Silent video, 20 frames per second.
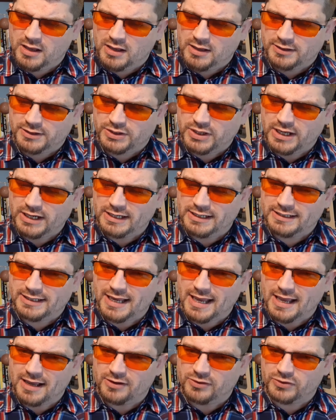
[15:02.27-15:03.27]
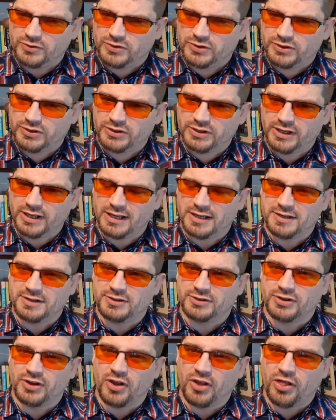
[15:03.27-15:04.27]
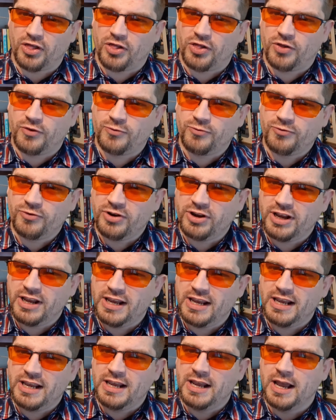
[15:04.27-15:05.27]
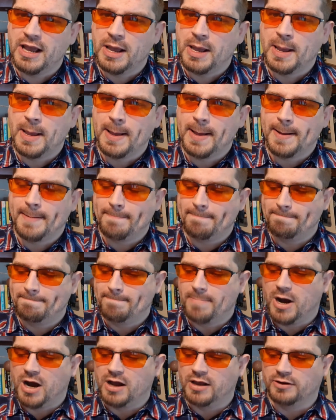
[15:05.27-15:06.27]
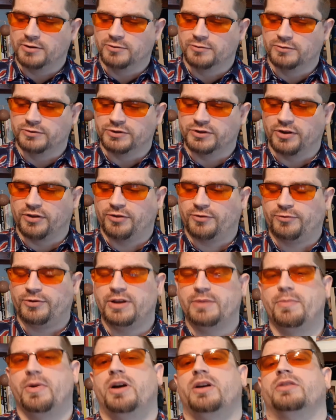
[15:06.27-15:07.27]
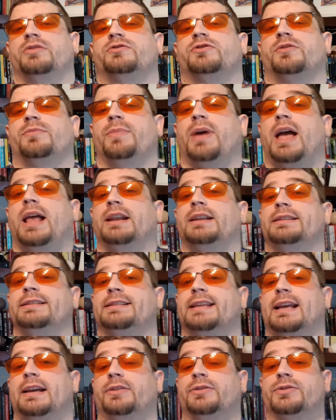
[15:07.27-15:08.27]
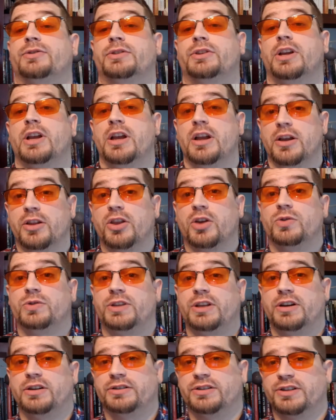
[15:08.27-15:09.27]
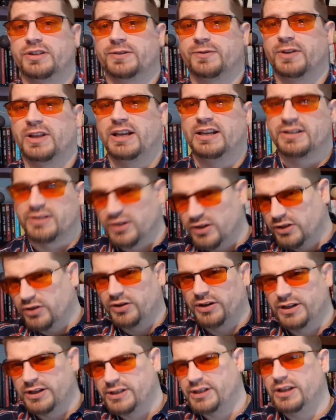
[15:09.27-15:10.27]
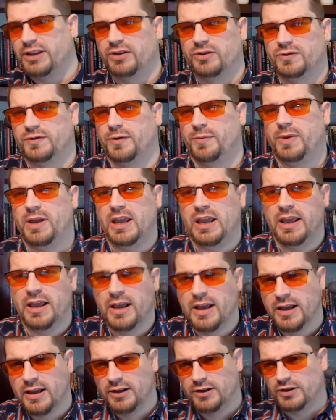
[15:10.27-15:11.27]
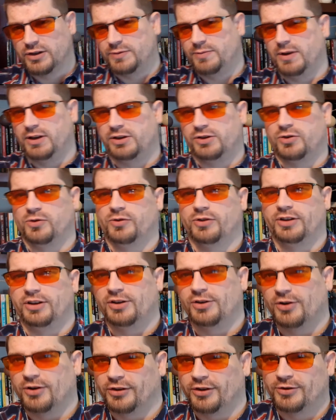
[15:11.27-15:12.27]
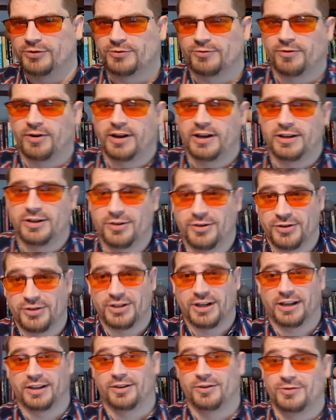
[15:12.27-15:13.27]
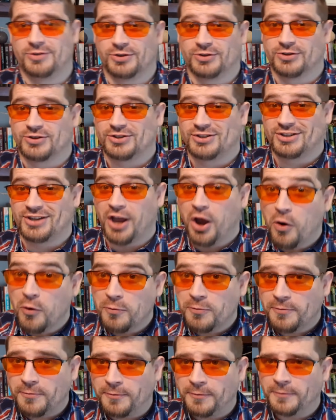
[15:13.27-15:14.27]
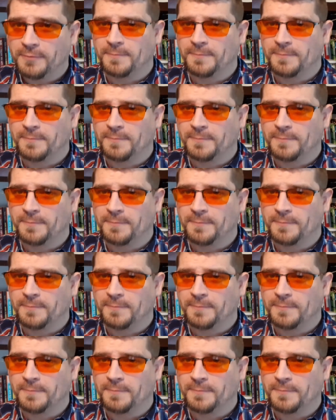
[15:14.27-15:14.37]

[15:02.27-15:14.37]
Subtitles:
Sally's house is 3 miles. 3 miles from Ellen's house. Those are the answers for that, so you don't need to send those for me. Just make sure that you got those right and you can check those yourself.